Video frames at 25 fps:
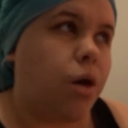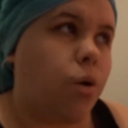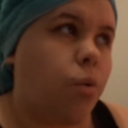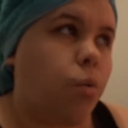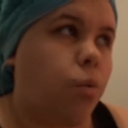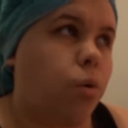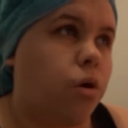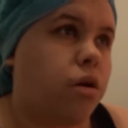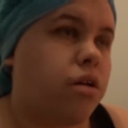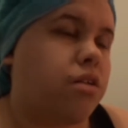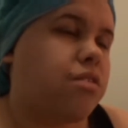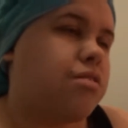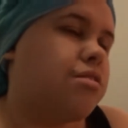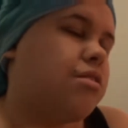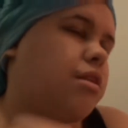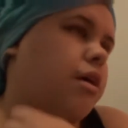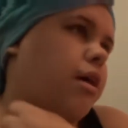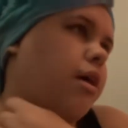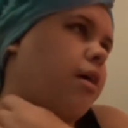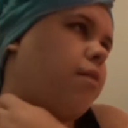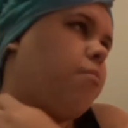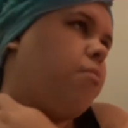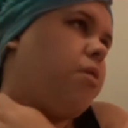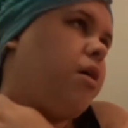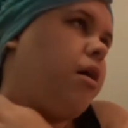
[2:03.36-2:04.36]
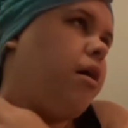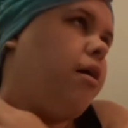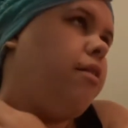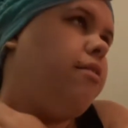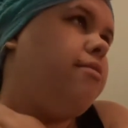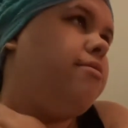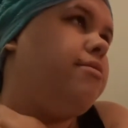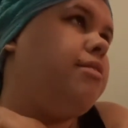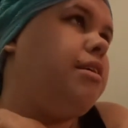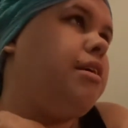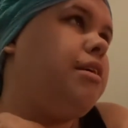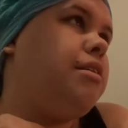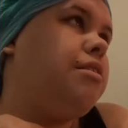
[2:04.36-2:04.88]
what it's like behind the
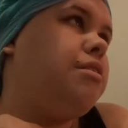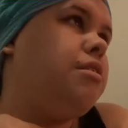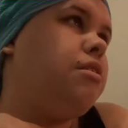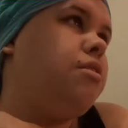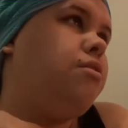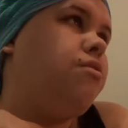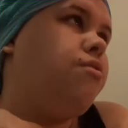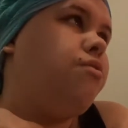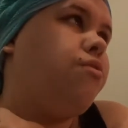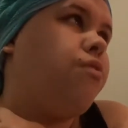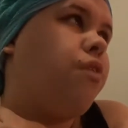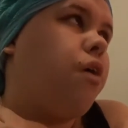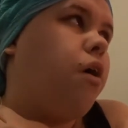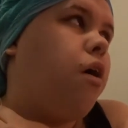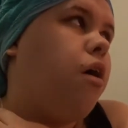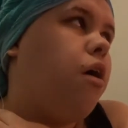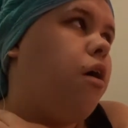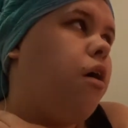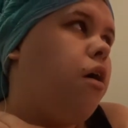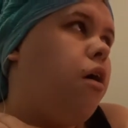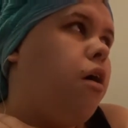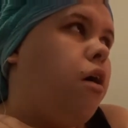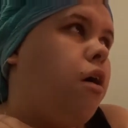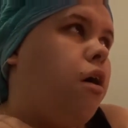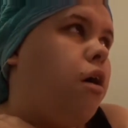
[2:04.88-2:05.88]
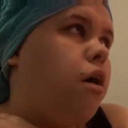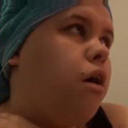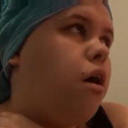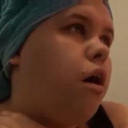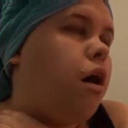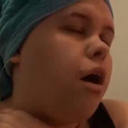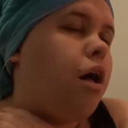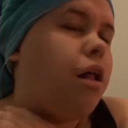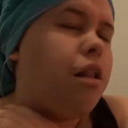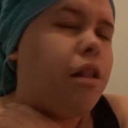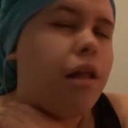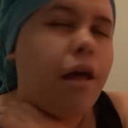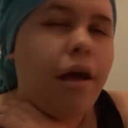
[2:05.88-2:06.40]
scenes of
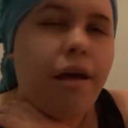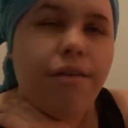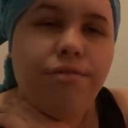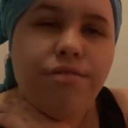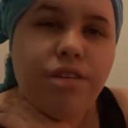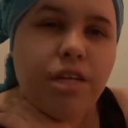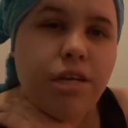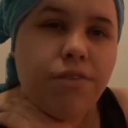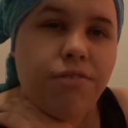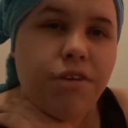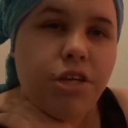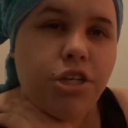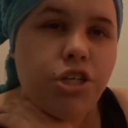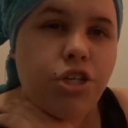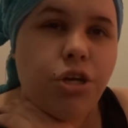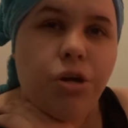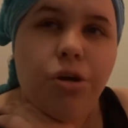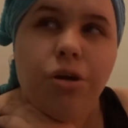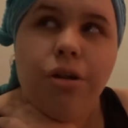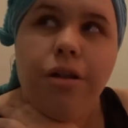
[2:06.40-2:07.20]
a live T V show.